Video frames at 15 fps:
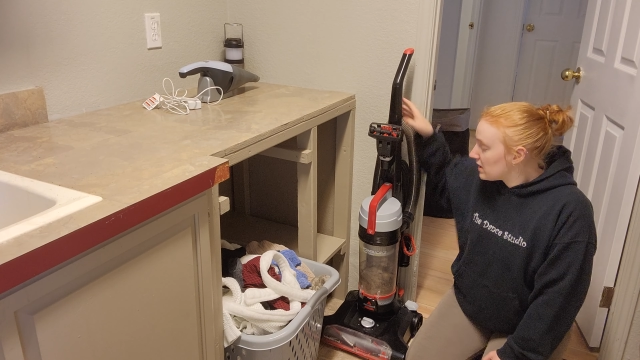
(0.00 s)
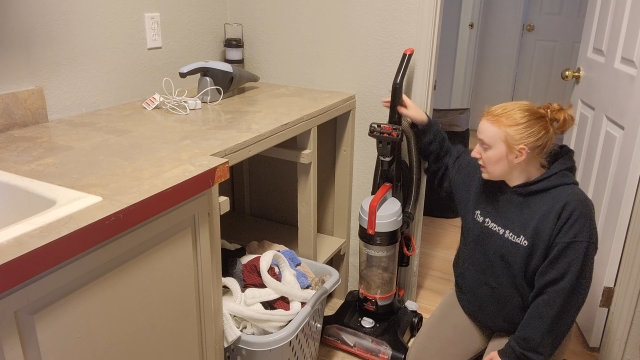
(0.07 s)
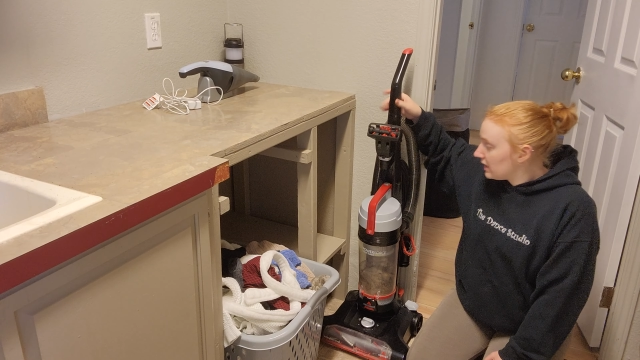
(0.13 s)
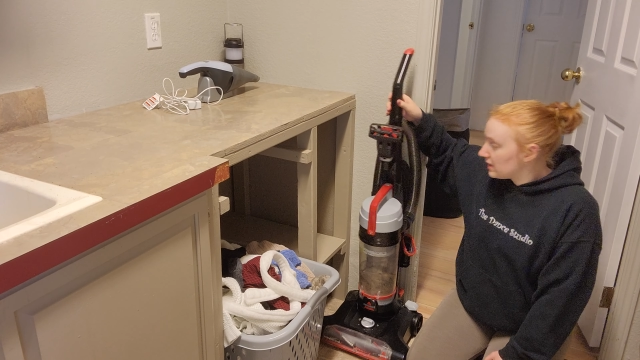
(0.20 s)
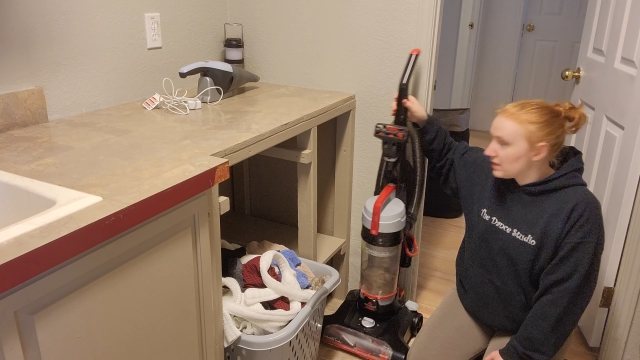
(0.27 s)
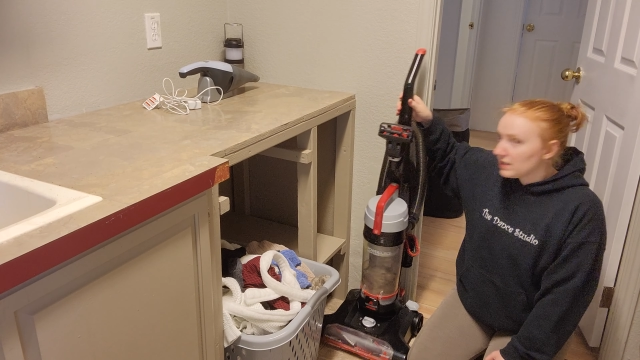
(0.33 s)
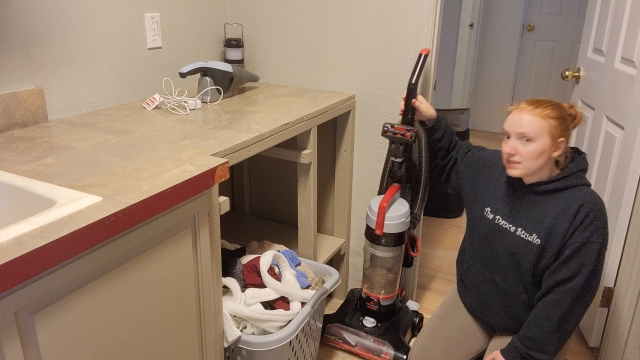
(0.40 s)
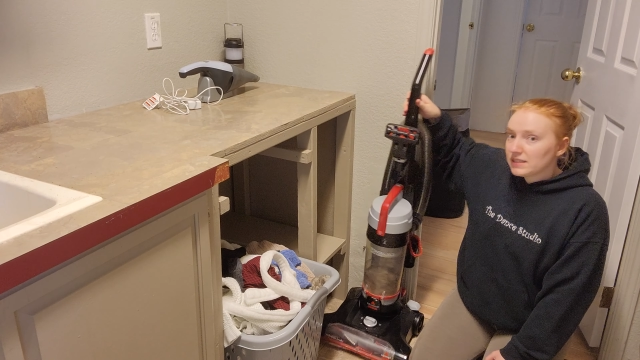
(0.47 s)

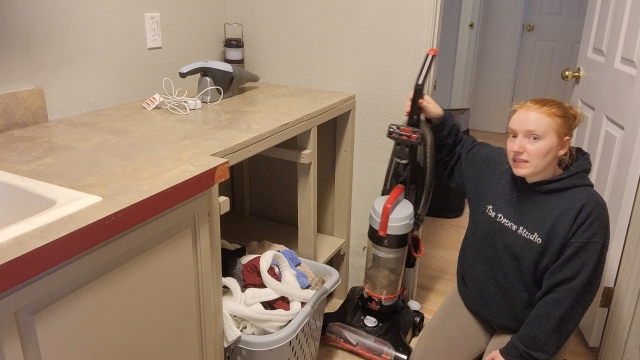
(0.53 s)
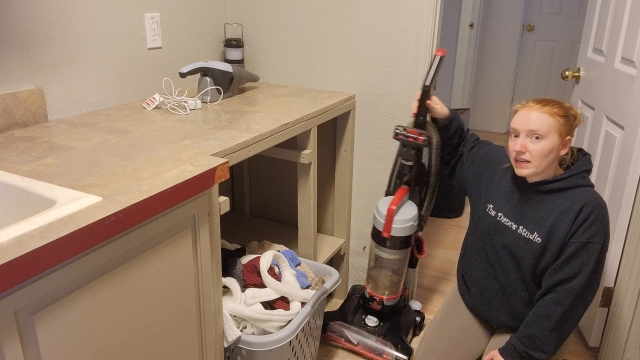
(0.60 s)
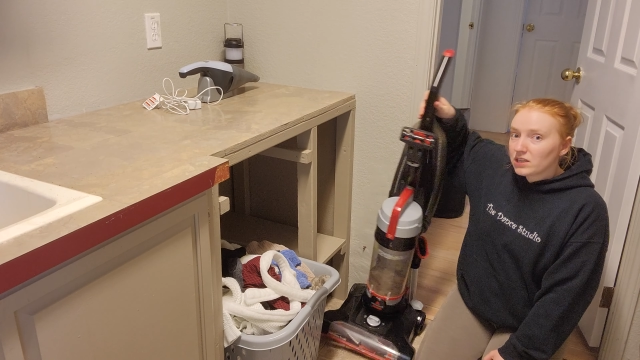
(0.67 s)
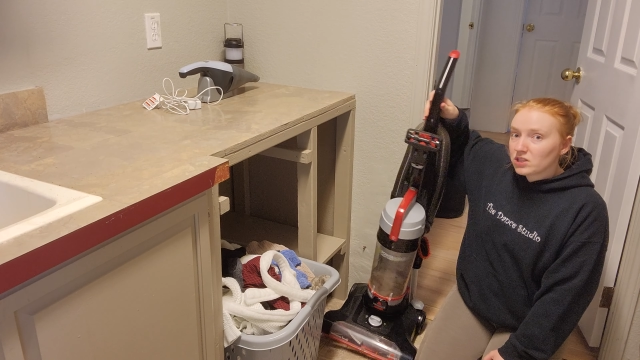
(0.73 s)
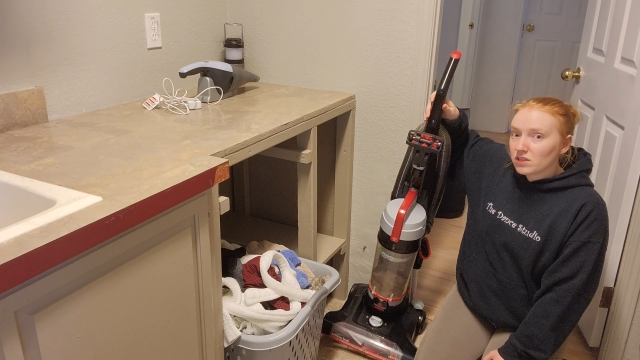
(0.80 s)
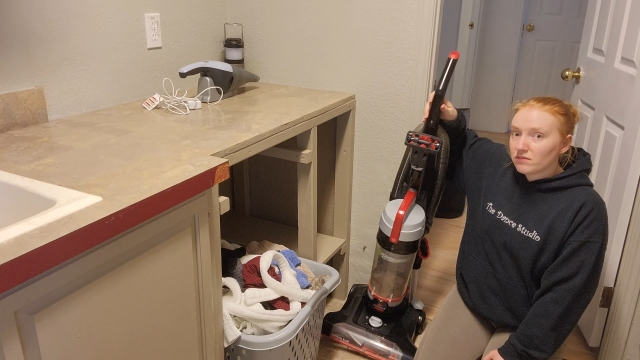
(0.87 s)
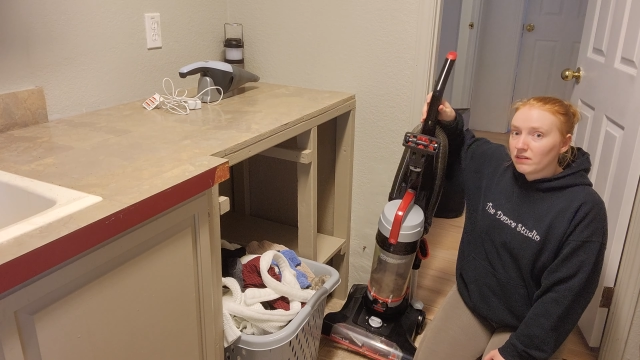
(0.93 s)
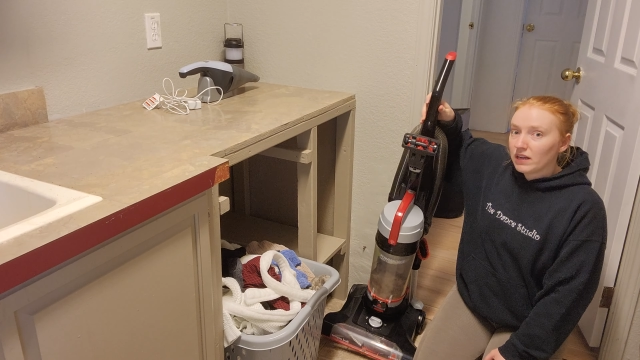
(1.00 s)
this
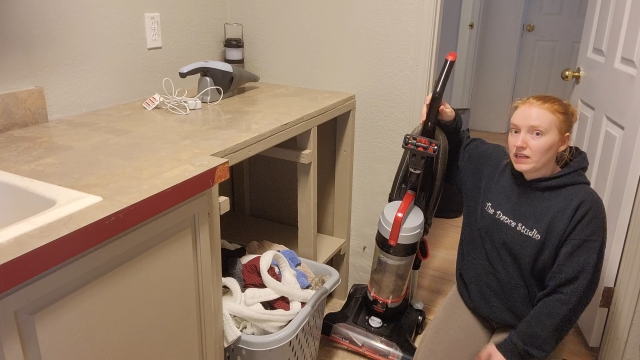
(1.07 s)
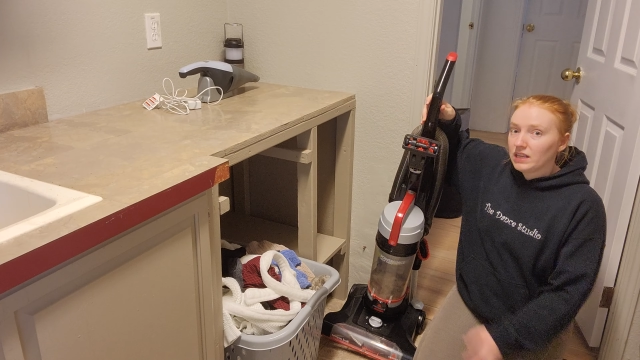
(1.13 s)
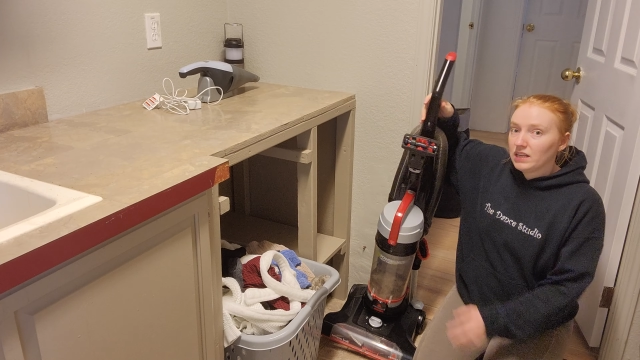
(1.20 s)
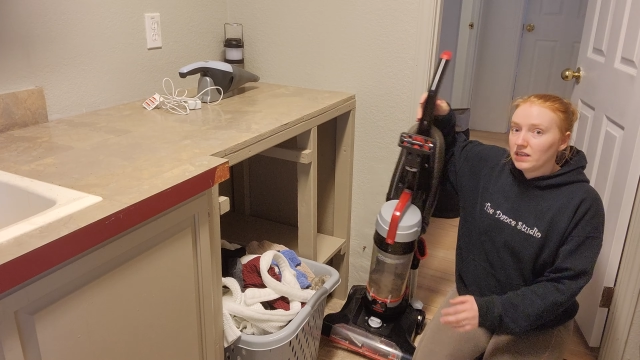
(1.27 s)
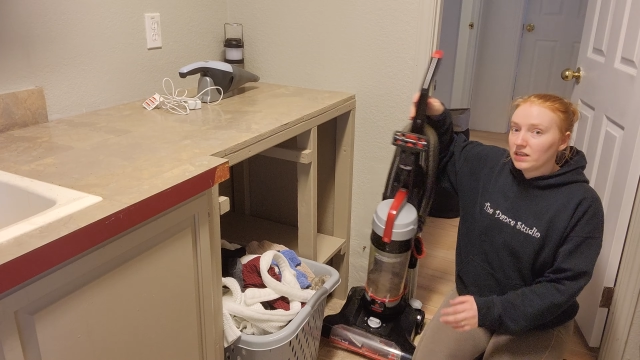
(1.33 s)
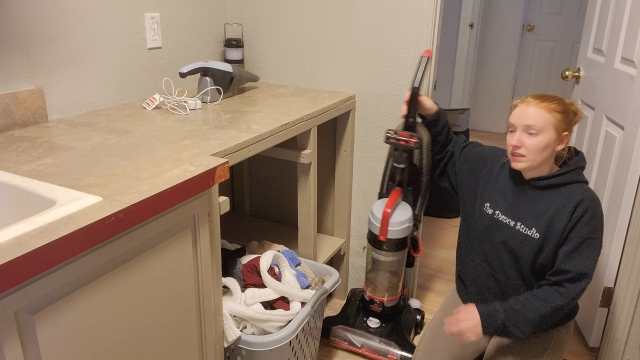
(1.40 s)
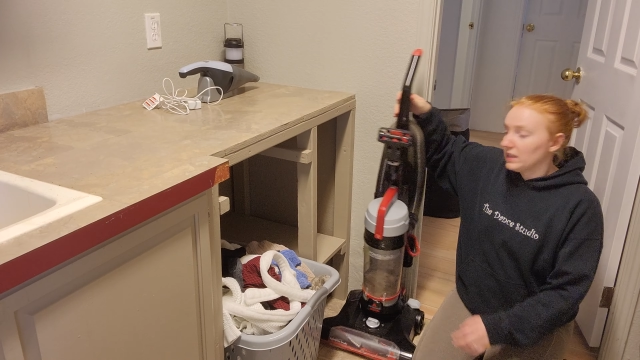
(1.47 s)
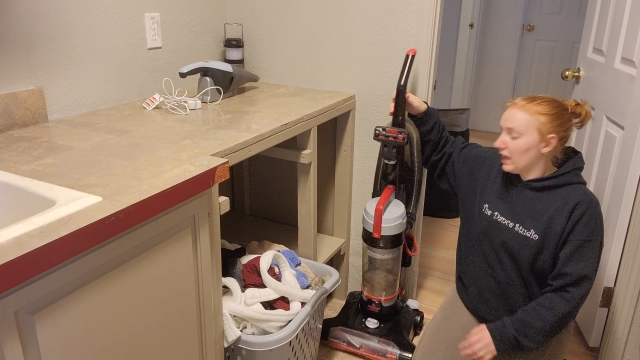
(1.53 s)
section right
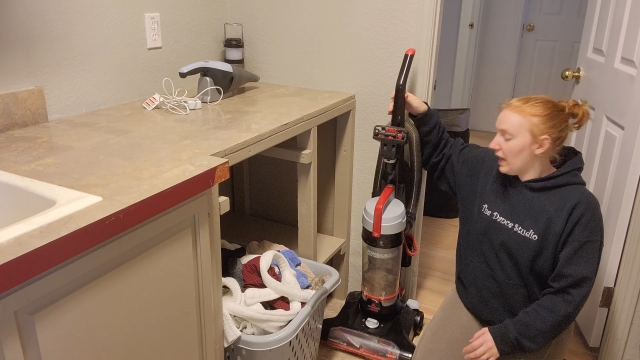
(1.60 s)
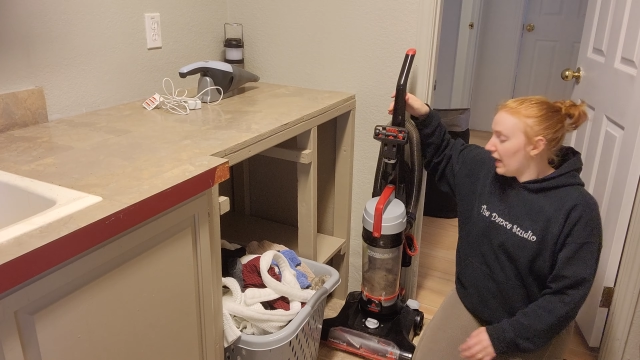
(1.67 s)
here that